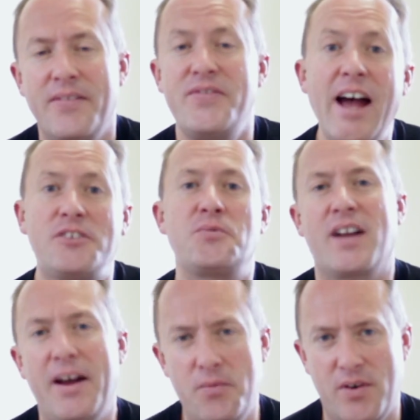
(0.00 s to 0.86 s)
That's what
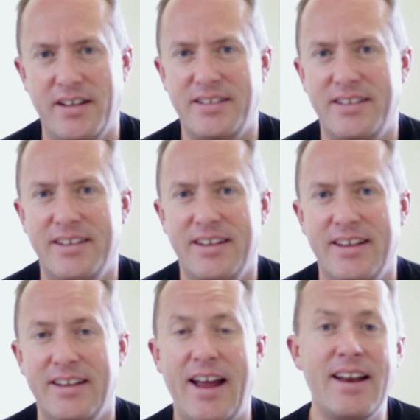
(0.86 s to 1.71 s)
I want.
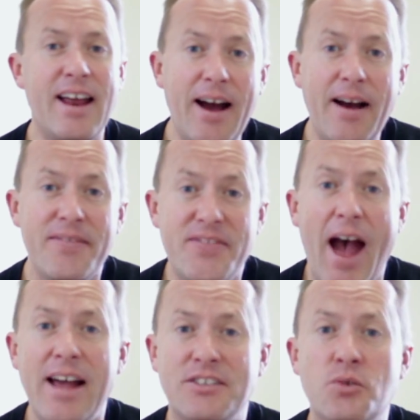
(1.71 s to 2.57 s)
And
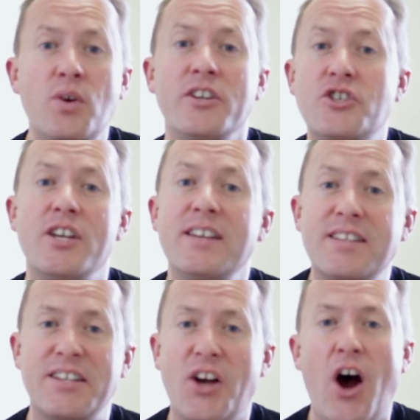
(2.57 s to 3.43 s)
that's what
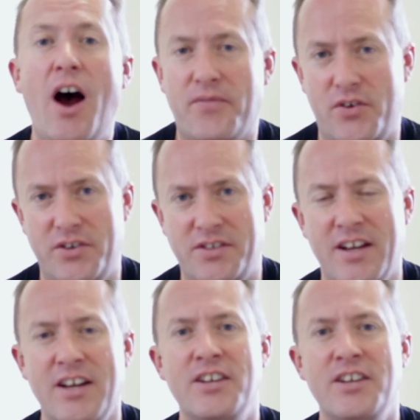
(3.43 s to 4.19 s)
Jesus offers.